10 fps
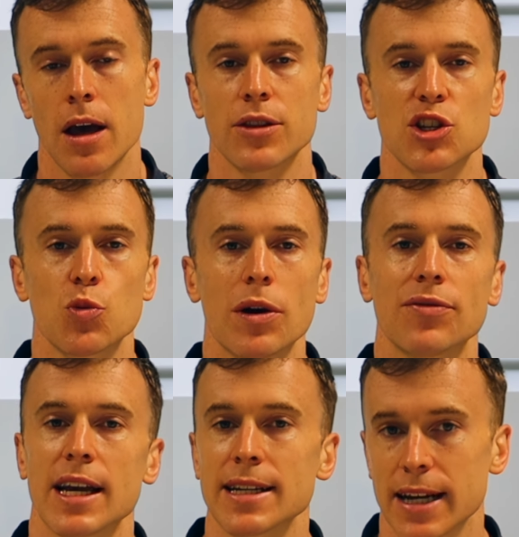The swift
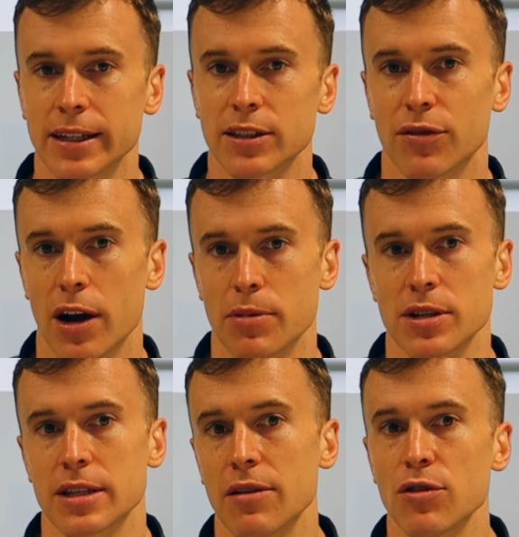A delta
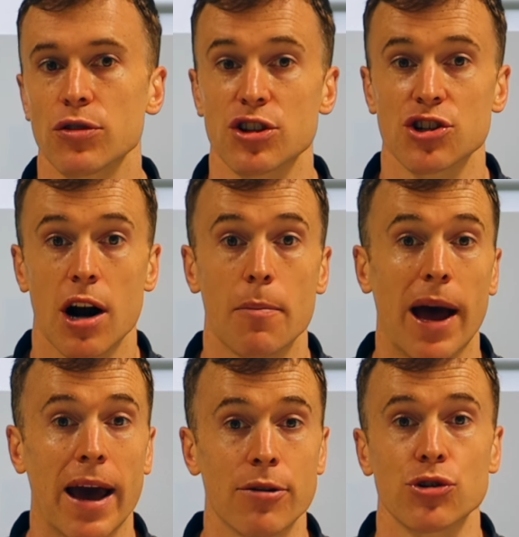fibers give you the sharp
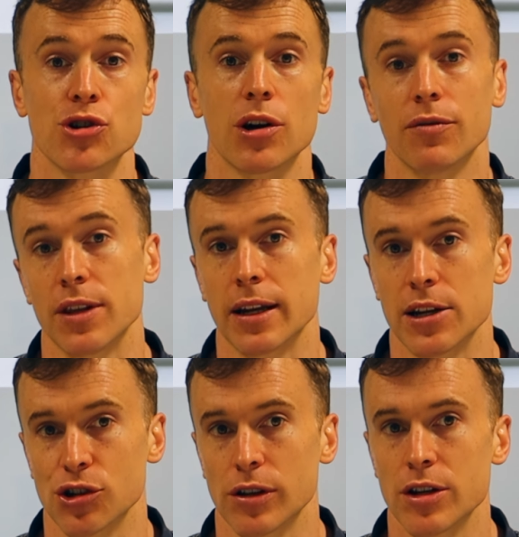ouch of the
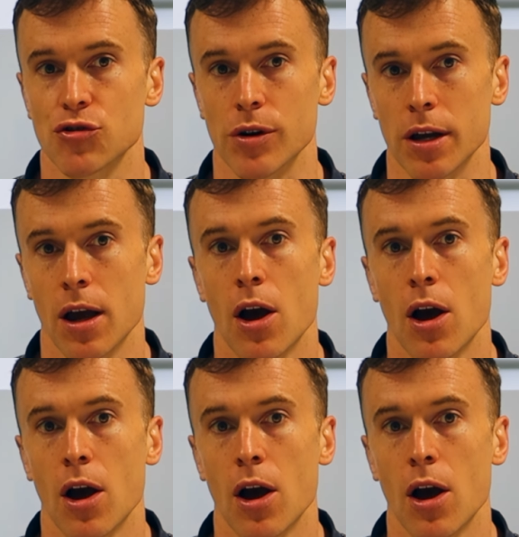initial injury,